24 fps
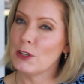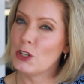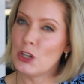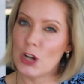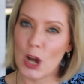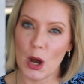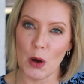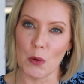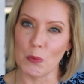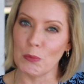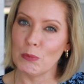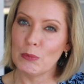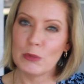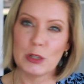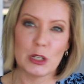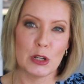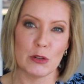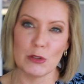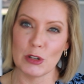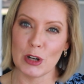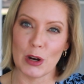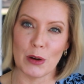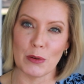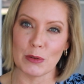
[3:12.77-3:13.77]
No,
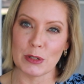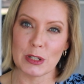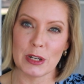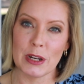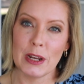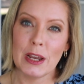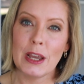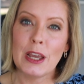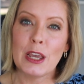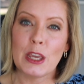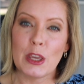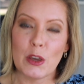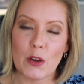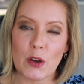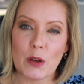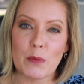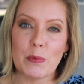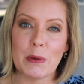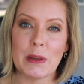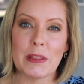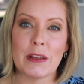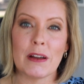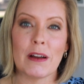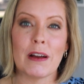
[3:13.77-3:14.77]
you don't. You could
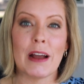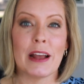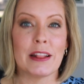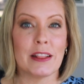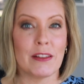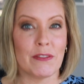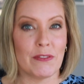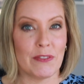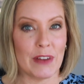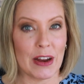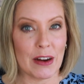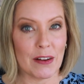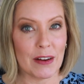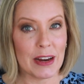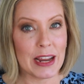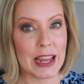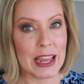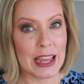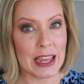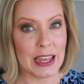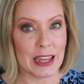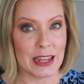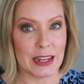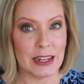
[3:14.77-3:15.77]
be there at the very
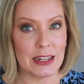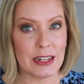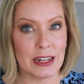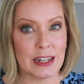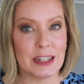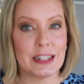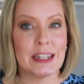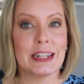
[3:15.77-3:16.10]
end